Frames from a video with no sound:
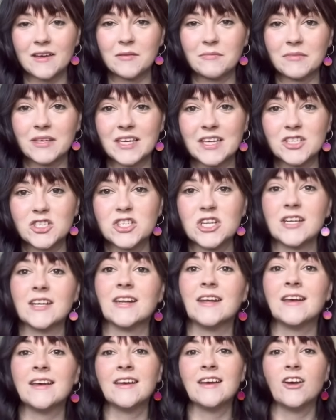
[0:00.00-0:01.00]
kitchen,
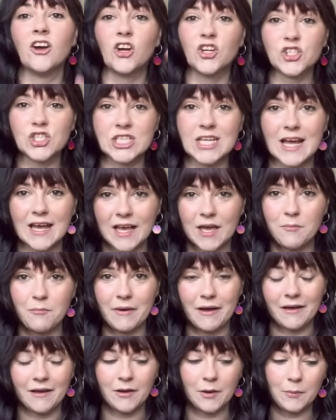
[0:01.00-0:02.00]
I just hang it
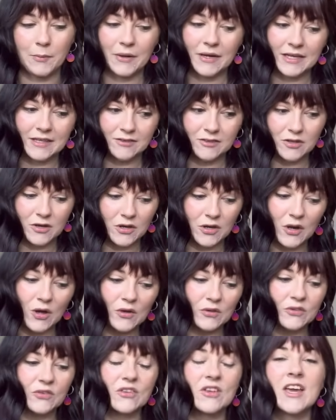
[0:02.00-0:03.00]
back up and it's not
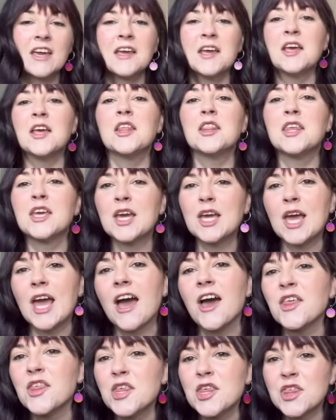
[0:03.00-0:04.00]
lost. The
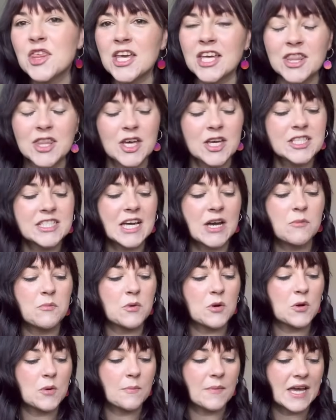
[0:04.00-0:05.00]
other thing that Adele
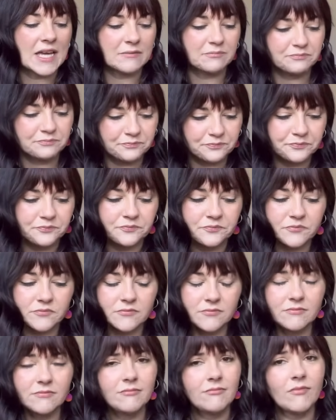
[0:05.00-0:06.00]
bought me,
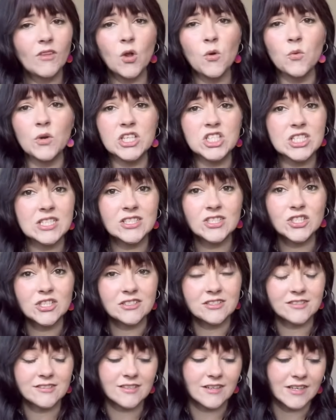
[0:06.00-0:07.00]
which is
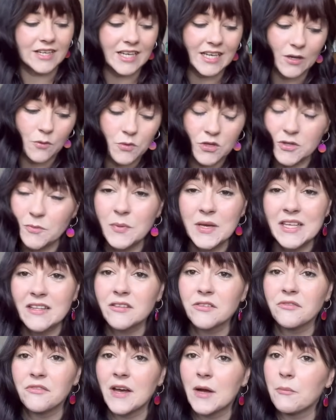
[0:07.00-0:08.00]
just stunning, was a piece
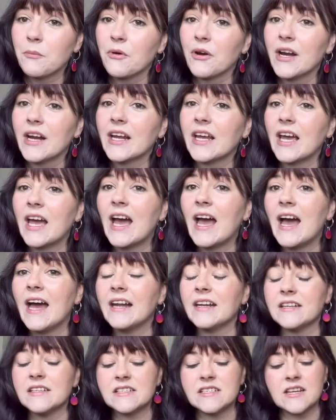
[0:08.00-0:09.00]
of fabric.
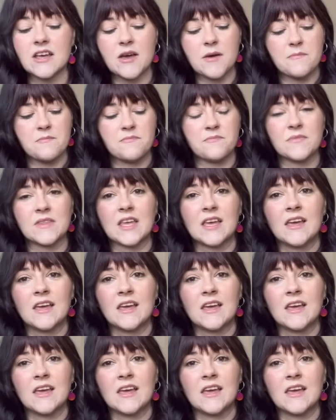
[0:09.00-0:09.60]
And